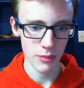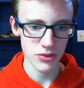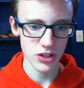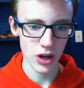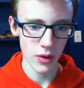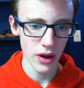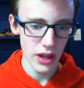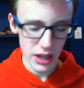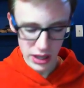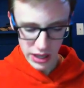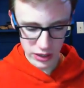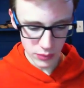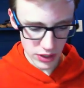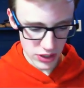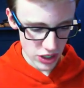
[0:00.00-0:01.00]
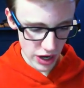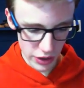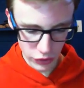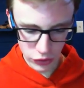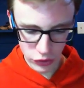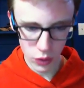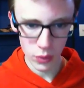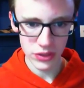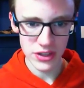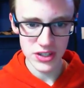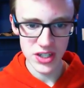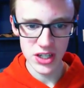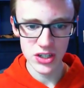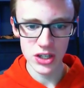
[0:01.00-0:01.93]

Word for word: So anyways, I already know what this is.